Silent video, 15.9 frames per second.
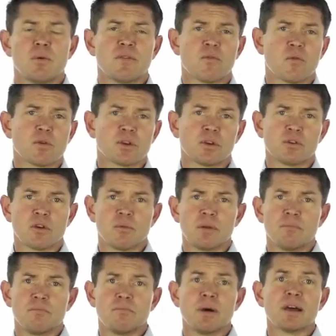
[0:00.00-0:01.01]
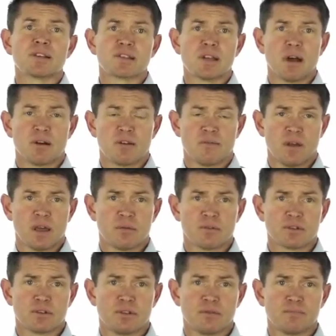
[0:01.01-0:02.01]
before determining best how to
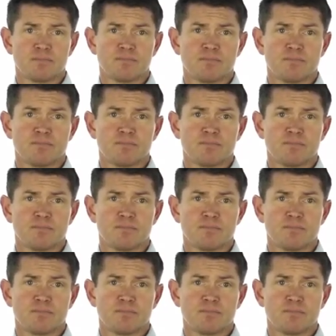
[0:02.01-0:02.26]
vanquish it.